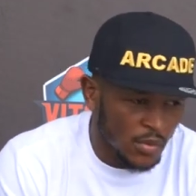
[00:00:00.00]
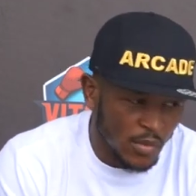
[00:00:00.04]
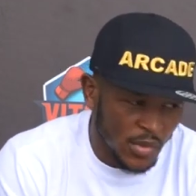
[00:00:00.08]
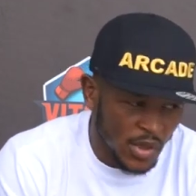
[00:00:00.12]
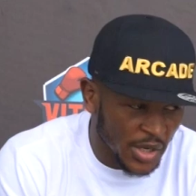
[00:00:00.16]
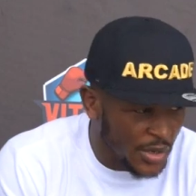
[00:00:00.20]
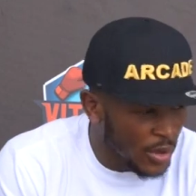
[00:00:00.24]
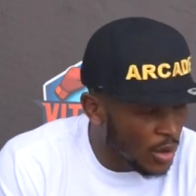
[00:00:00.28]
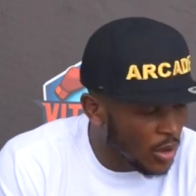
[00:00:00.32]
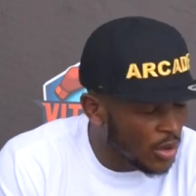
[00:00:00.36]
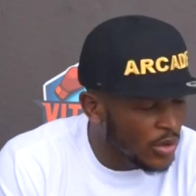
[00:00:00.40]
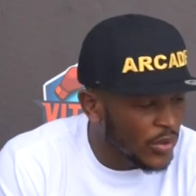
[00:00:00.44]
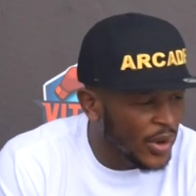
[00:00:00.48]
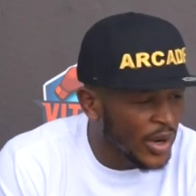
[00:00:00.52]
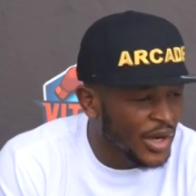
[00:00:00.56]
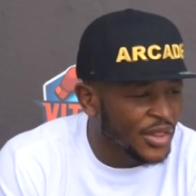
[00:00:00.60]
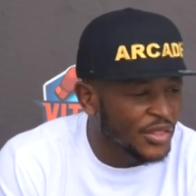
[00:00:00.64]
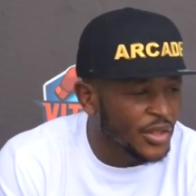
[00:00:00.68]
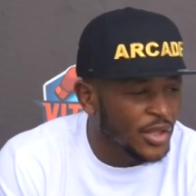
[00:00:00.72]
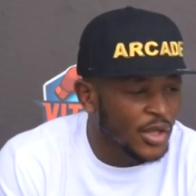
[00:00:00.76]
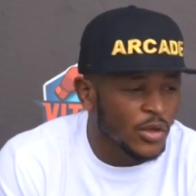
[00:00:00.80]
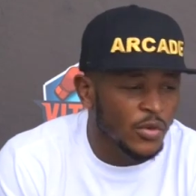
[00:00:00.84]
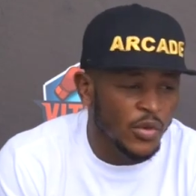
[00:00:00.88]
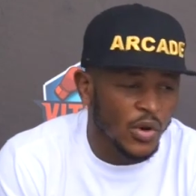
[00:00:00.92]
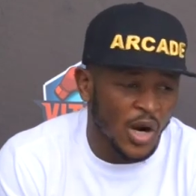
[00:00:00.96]
But the only one
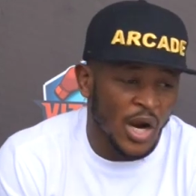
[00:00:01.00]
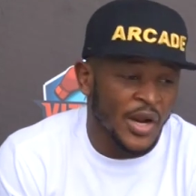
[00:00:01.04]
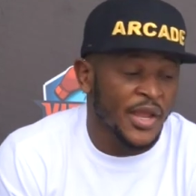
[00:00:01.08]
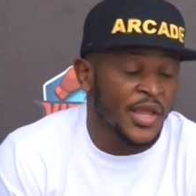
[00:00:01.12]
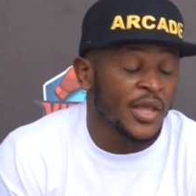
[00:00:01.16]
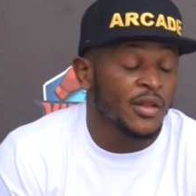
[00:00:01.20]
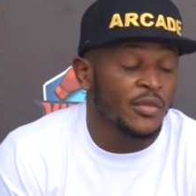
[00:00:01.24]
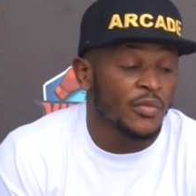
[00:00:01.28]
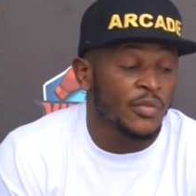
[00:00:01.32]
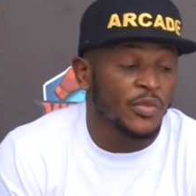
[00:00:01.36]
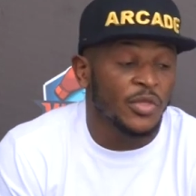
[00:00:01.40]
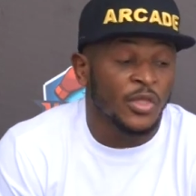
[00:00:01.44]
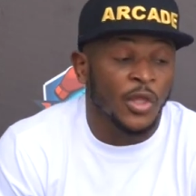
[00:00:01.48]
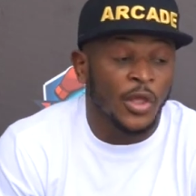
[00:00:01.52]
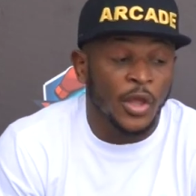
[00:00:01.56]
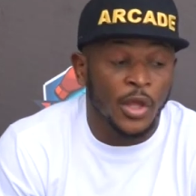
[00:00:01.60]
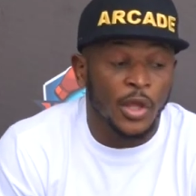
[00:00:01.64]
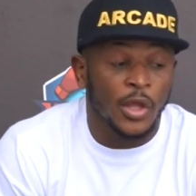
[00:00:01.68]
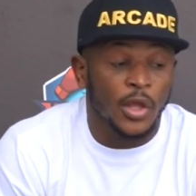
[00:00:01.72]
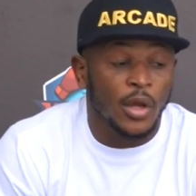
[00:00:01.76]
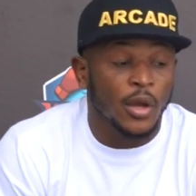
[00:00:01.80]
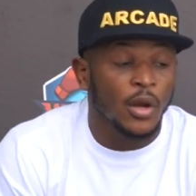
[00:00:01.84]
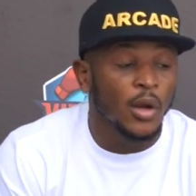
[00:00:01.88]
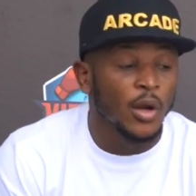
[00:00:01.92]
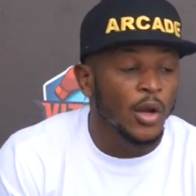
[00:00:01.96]
thing I can
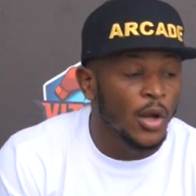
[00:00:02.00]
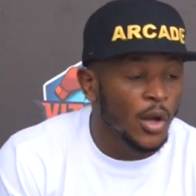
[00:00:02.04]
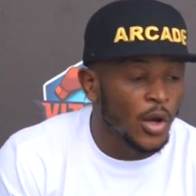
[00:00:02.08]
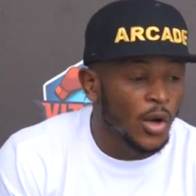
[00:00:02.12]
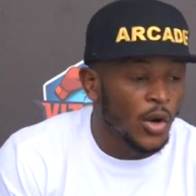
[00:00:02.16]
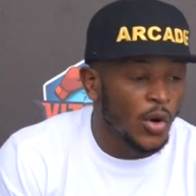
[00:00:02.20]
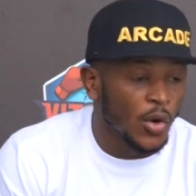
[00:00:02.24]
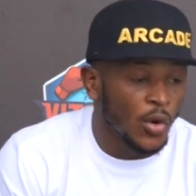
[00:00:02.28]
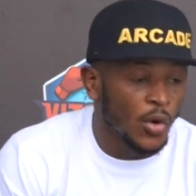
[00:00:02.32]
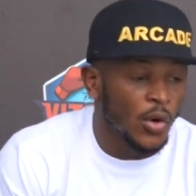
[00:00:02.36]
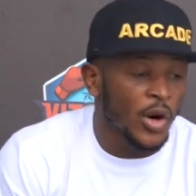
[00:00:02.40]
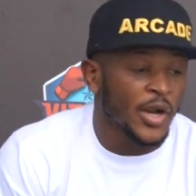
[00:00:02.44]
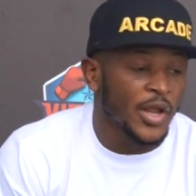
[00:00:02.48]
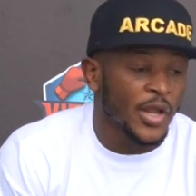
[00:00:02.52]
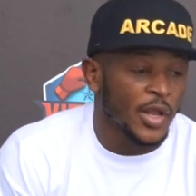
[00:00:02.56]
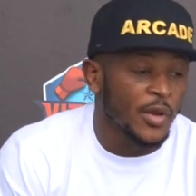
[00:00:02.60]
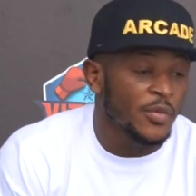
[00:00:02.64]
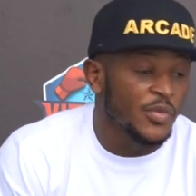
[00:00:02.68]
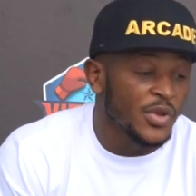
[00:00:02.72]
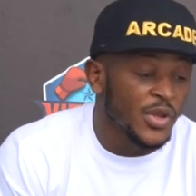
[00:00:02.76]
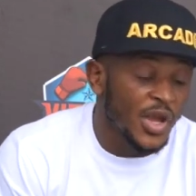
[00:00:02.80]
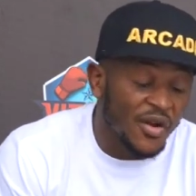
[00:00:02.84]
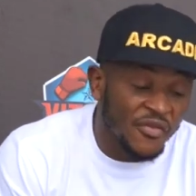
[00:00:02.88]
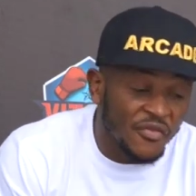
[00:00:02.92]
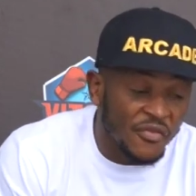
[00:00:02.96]
think or I
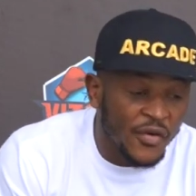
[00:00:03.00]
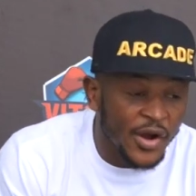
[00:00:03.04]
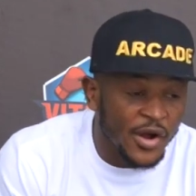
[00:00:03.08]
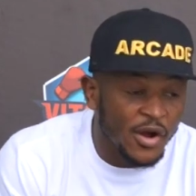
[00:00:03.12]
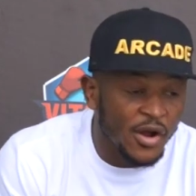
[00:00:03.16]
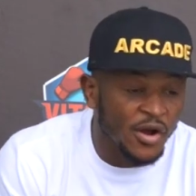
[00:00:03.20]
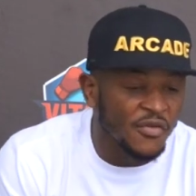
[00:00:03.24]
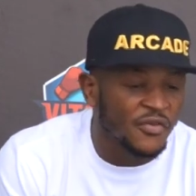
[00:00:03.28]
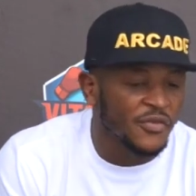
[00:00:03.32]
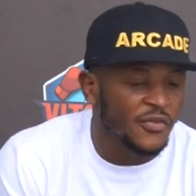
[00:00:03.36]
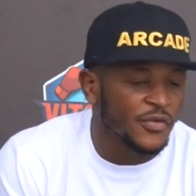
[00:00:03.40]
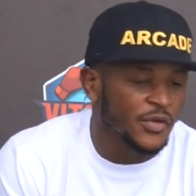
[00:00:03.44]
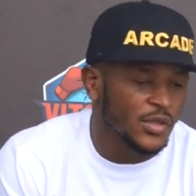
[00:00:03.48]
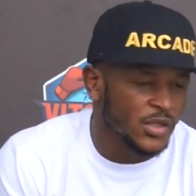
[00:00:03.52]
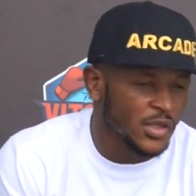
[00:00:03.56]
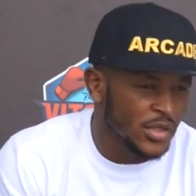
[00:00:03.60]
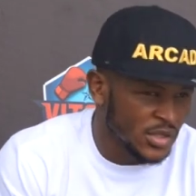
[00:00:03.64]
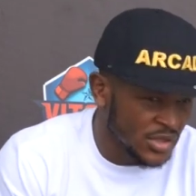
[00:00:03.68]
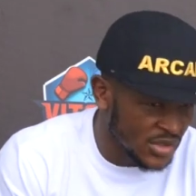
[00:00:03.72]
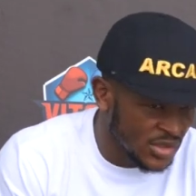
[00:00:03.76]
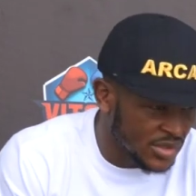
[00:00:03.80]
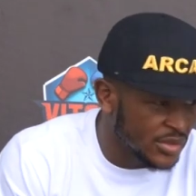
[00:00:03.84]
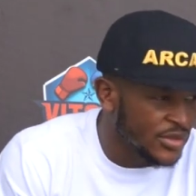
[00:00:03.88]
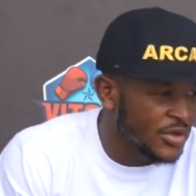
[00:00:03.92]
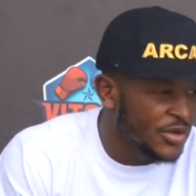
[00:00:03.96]
can be afraid of
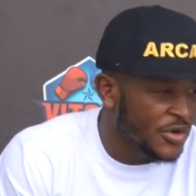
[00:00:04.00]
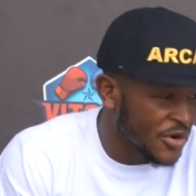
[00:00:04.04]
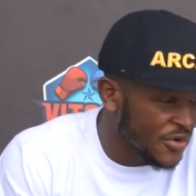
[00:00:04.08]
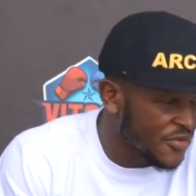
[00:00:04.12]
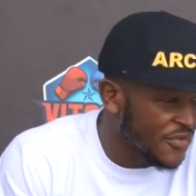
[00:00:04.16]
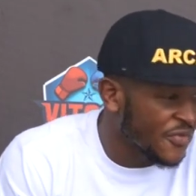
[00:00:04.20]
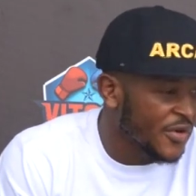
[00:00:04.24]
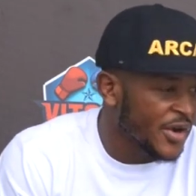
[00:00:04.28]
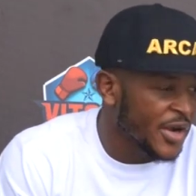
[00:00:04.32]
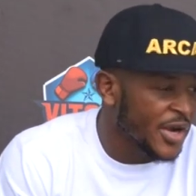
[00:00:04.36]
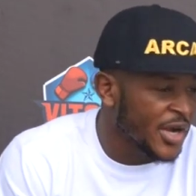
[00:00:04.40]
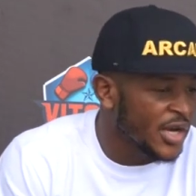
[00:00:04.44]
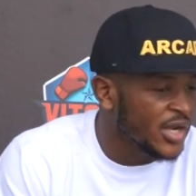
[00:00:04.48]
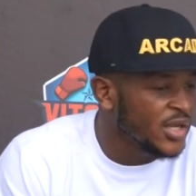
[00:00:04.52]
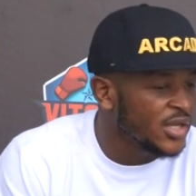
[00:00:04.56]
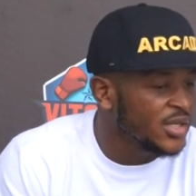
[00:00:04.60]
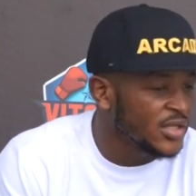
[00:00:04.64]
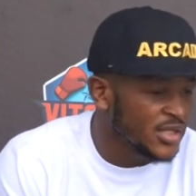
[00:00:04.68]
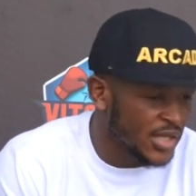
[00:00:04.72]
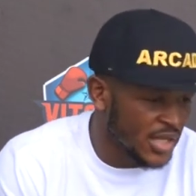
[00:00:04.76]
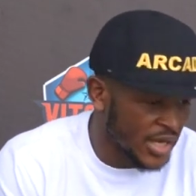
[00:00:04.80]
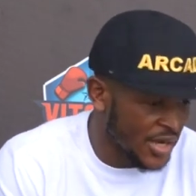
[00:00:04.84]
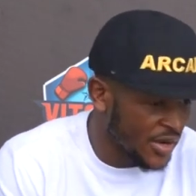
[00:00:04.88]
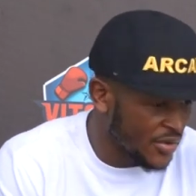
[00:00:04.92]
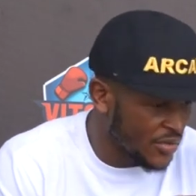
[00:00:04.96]
is the
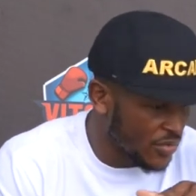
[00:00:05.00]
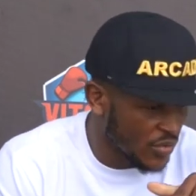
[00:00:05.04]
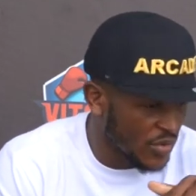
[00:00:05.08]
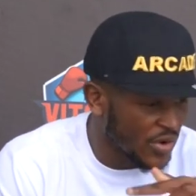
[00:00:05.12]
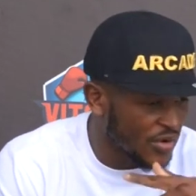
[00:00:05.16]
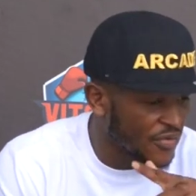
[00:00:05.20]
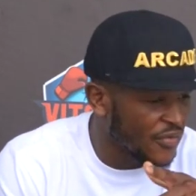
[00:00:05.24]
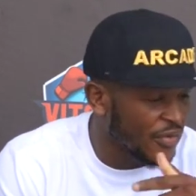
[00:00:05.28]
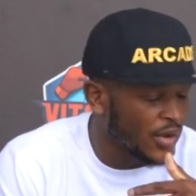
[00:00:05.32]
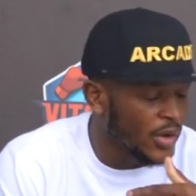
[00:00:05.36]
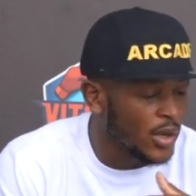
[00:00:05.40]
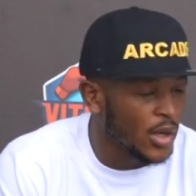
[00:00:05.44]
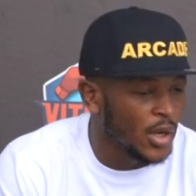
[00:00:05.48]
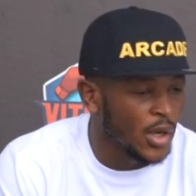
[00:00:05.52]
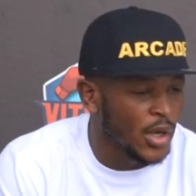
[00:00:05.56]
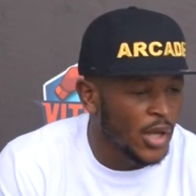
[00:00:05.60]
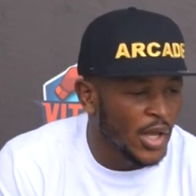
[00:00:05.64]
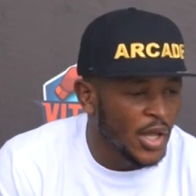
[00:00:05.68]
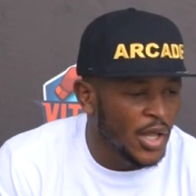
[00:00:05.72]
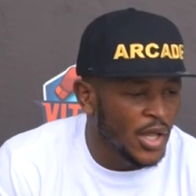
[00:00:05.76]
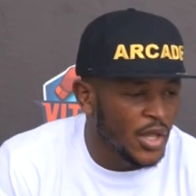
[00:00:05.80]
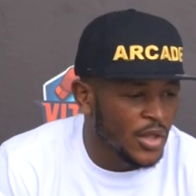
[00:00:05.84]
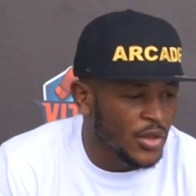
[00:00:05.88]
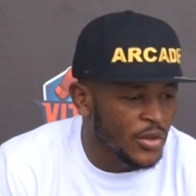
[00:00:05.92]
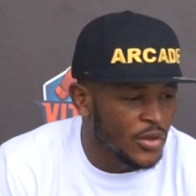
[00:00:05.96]
referees and with
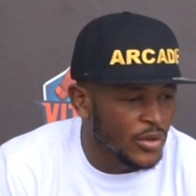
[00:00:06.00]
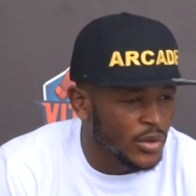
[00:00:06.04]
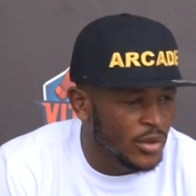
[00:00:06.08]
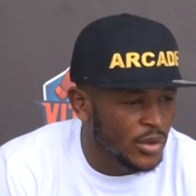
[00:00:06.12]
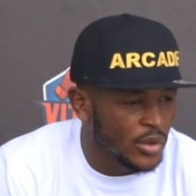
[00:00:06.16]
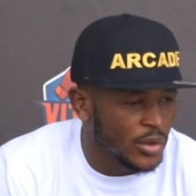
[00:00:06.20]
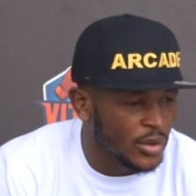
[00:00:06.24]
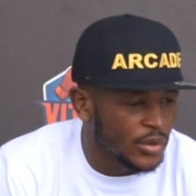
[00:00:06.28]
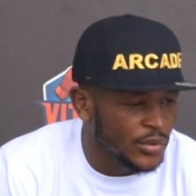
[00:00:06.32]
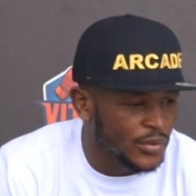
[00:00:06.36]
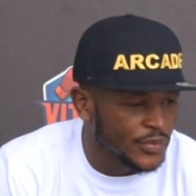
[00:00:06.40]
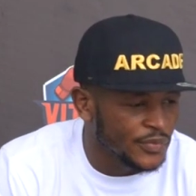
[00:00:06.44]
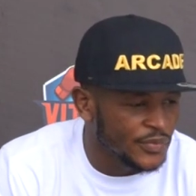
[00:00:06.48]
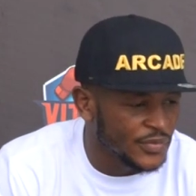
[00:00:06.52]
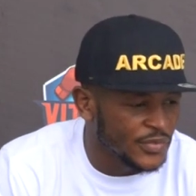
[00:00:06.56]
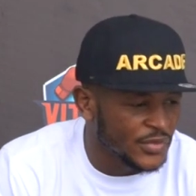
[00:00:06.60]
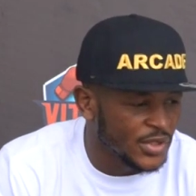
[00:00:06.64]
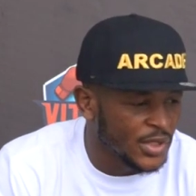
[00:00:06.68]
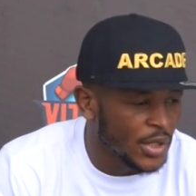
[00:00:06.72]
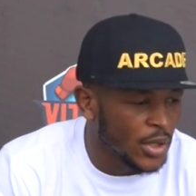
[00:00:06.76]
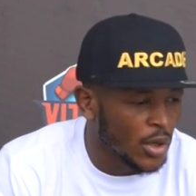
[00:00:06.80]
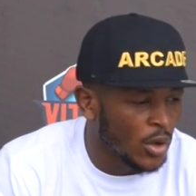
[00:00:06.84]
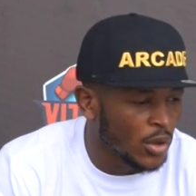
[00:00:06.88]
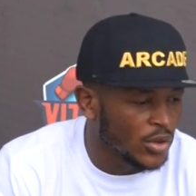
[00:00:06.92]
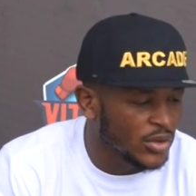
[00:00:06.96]
the
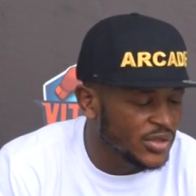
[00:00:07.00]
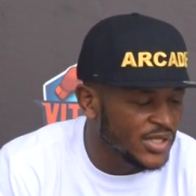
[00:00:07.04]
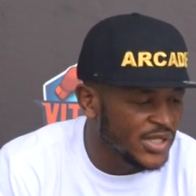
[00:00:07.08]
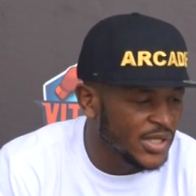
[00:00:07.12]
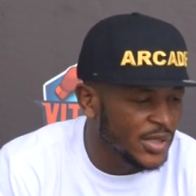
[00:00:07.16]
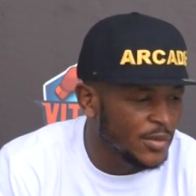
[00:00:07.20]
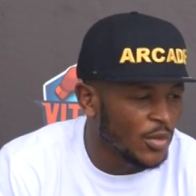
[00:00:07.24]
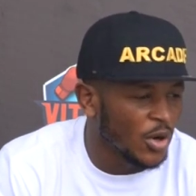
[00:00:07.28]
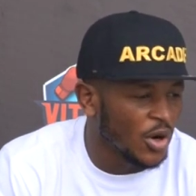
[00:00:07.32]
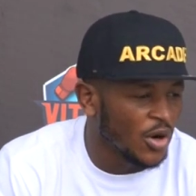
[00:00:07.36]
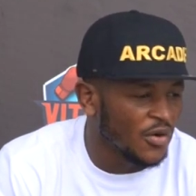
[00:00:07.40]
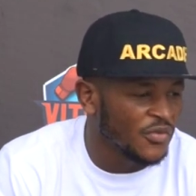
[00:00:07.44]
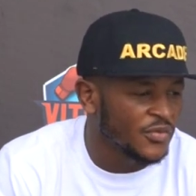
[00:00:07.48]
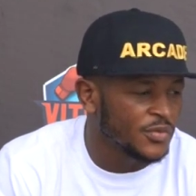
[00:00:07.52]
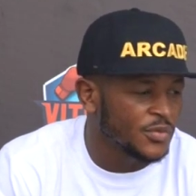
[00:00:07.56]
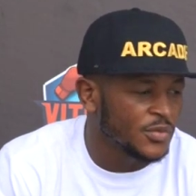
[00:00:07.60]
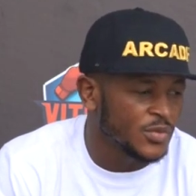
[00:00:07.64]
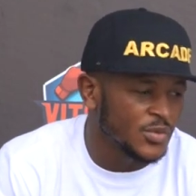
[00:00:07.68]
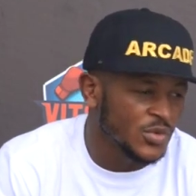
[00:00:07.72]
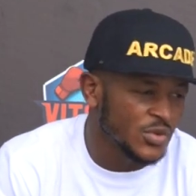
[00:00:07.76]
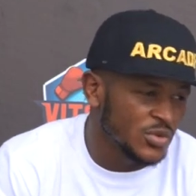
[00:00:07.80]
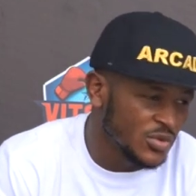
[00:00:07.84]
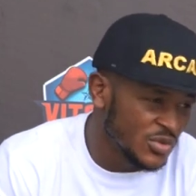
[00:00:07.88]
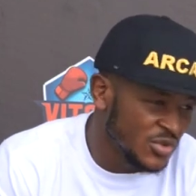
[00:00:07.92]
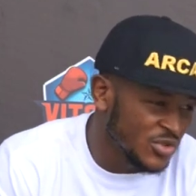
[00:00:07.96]
whole team of
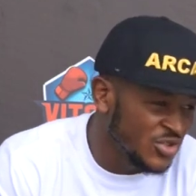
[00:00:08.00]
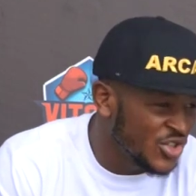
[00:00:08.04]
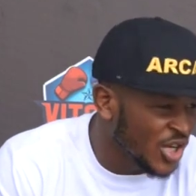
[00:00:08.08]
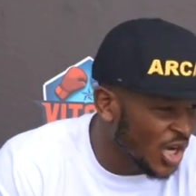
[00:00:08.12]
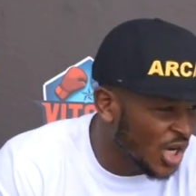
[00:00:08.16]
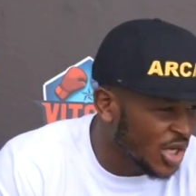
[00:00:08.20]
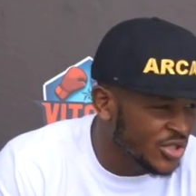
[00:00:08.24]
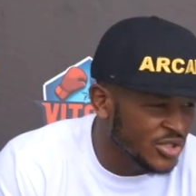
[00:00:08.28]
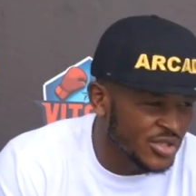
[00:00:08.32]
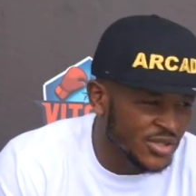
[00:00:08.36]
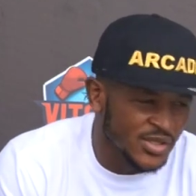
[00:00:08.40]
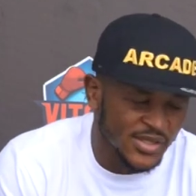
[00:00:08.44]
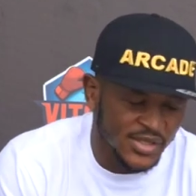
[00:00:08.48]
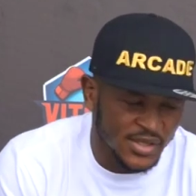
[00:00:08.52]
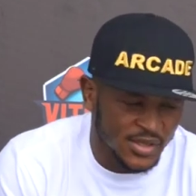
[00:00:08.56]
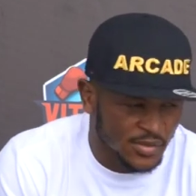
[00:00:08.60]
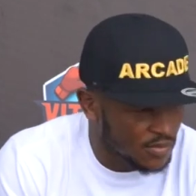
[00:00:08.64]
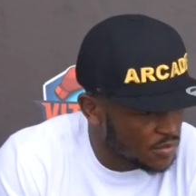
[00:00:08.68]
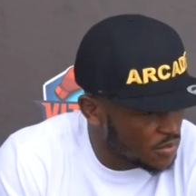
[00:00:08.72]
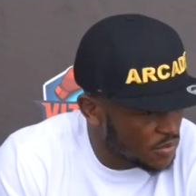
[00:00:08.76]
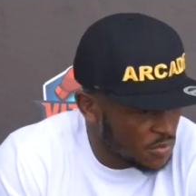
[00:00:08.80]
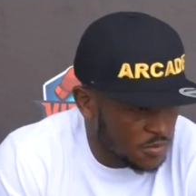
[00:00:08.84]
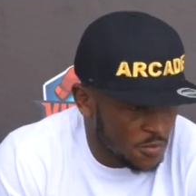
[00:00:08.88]
judges.